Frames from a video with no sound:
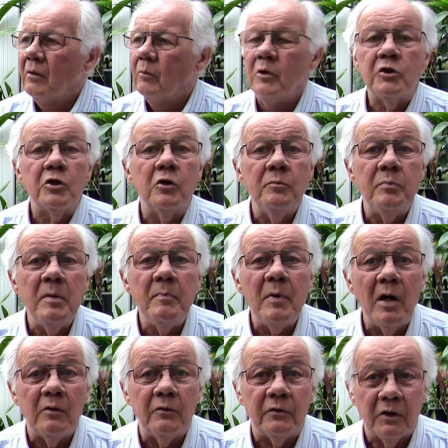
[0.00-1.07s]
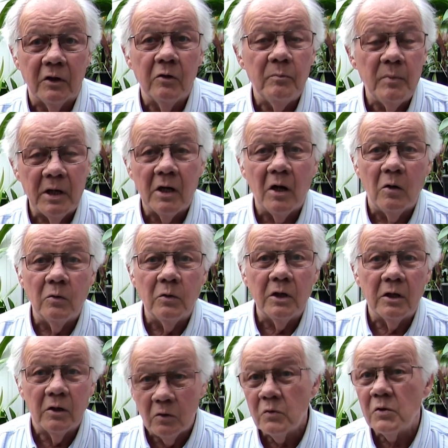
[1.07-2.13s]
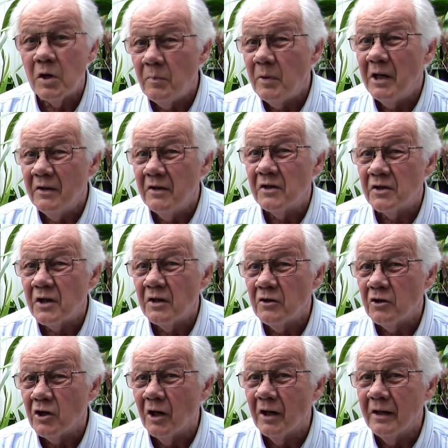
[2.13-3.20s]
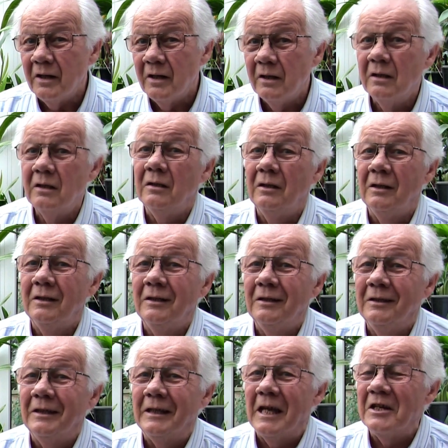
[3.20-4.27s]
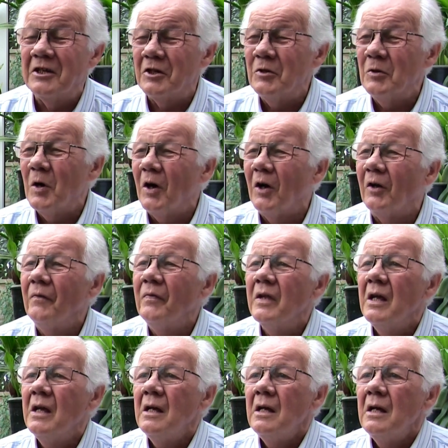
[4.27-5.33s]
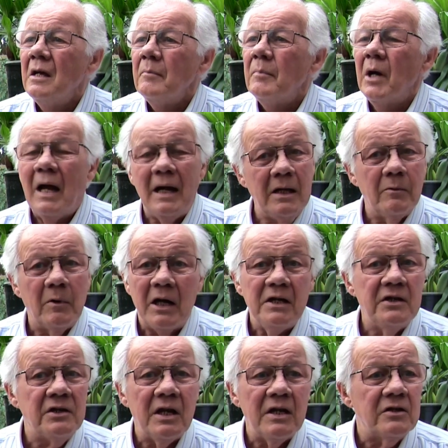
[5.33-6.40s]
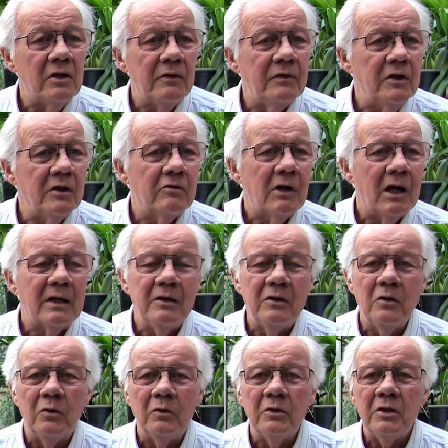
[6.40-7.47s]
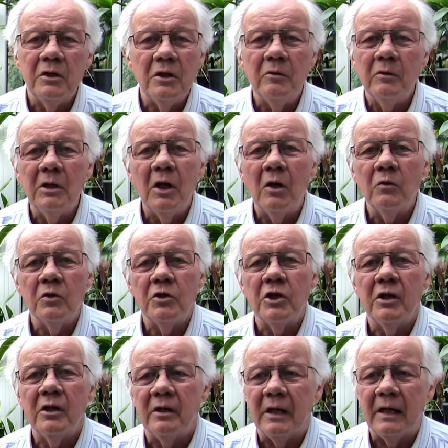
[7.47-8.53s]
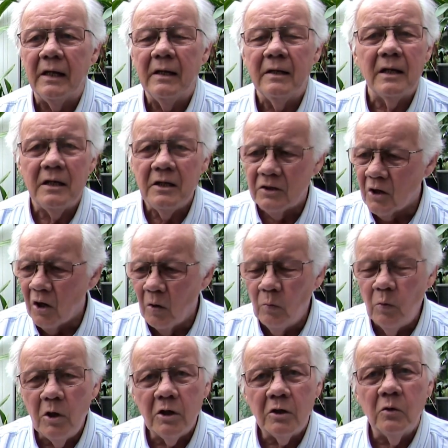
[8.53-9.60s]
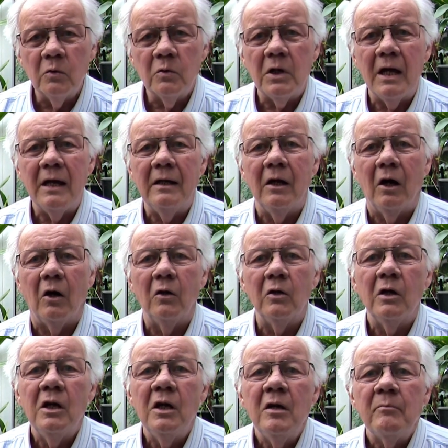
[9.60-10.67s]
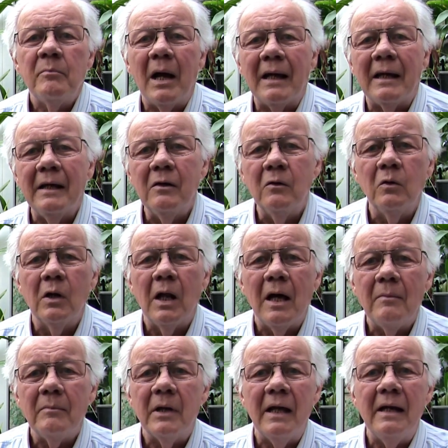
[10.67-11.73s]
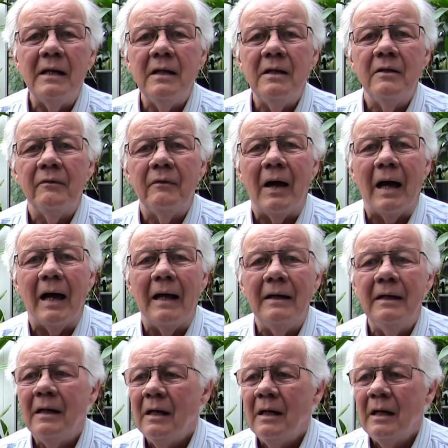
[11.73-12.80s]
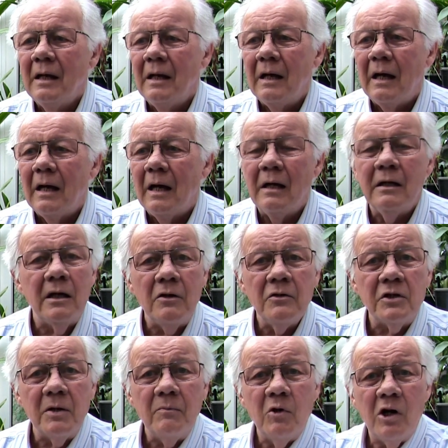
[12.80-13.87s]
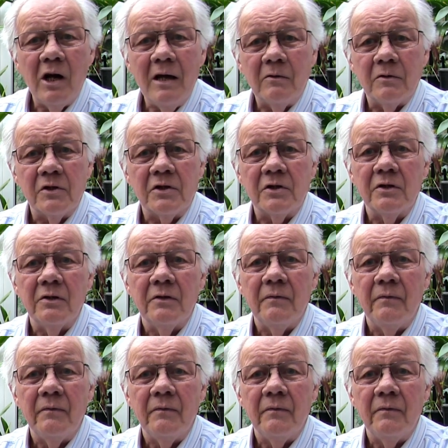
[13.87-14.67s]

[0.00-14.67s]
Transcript: Which could be both. It could be cold, it could also be in the sunshine and get too hot. But anyway, he sets off at the crack of dawn to do a long journey, then he's got to work all day long, pack it all up, get it in the van and go somewhere else.